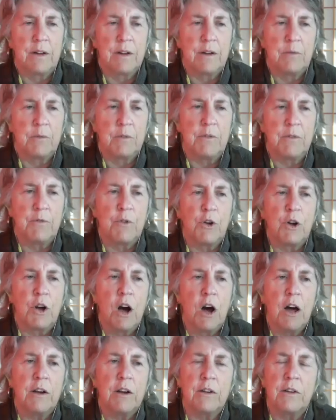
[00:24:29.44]
We've
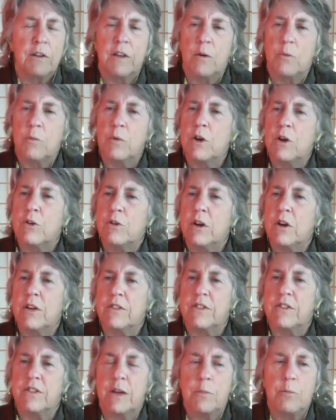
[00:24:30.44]
forgotten that we are not
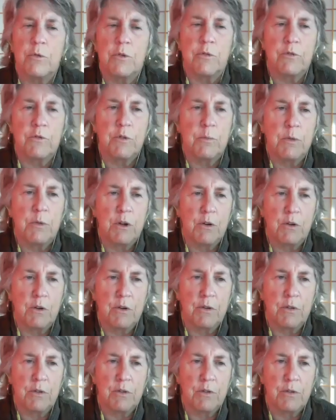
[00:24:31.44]
separate from the earth,